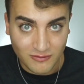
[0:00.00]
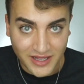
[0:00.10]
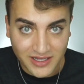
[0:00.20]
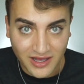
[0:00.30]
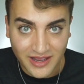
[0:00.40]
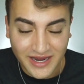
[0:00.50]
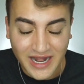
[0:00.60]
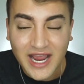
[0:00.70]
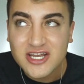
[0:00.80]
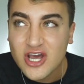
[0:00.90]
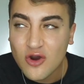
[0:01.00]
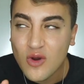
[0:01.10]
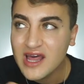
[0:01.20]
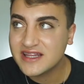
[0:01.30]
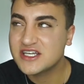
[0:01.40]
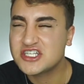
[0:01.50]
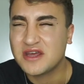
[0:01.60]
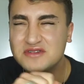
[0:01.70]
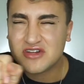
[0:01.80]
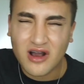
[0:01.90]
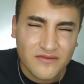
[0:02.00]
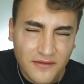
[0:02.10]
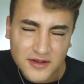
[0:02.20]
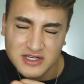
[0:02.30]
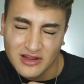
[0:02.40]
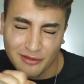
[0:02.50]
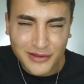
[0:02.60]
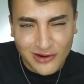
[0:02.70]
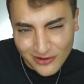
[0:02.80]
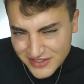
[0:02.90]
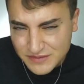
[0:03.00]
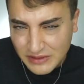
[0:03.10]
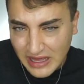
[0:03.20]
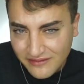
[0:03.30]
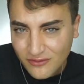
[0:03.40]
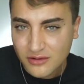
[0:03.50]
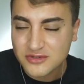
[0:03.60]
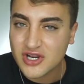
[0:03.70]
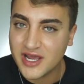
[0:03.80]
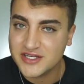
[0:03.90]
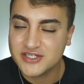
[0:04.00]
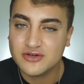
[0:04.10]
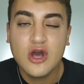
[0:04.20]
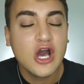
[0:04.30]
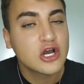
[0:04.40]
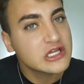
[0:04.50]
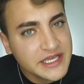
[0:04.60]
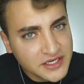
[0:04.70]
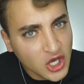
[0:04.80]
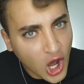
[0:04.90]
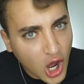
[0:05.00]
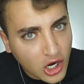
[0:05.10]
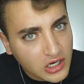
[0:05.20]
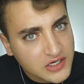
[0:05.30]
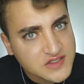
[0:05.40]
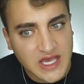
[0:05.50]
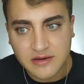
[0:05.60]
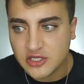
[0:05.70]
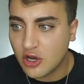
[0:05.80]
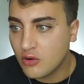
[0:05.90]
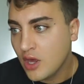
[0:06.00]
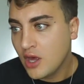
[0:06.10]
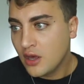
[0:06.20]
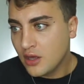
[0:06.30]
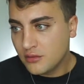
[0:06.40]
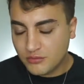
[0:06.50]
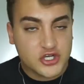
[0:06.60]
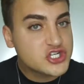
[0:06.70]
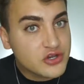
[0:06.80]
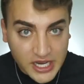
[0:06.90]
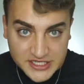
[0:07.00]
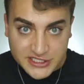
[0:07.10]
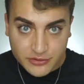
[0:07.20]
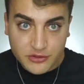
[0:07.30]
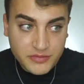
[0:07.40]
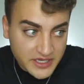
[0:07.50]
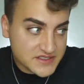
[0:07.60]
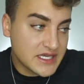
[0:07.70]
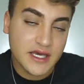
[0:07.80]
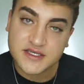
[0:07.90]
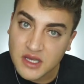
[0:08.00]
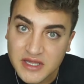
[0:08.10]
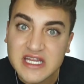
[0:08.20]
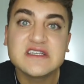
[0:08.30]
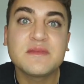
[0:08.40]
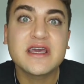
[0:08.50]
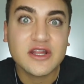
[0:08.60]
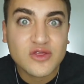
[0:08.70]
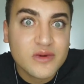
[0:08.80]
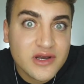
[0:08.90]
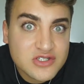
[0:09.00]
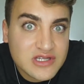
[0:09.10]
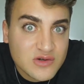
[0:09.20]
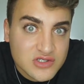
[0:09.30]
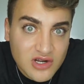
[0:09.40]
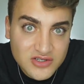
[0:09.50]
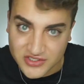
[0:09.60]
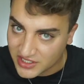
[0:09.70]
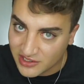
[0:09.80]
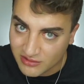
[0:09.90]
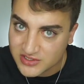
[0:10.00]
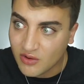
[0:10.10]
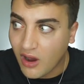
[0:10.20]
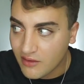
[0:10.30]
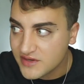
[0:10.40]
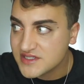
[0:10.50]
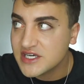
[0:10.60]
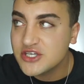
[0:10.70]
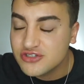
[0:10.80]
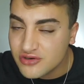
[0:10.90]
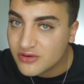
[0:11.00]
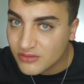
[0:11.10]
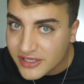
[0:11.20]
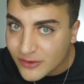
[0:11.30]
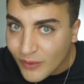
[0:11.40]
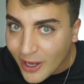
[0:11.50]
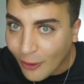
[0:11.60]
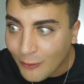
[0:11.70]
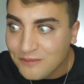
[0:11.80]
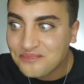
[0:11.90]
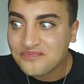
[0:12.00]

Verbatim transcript: Myka. And I know that James Stauffer is all up here on this platform trying to clean cars and, you know, push you guys through because he is. I mean, he's making $300,000 a year. So obviously he's doing really well.